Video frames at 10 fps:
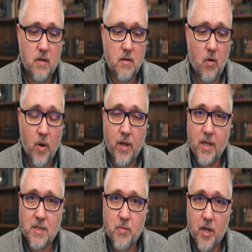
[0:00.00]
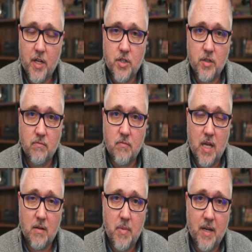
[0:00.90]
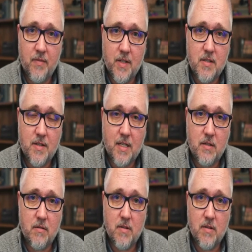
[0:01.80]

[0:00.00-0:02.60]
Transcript: oil exploration and benefits that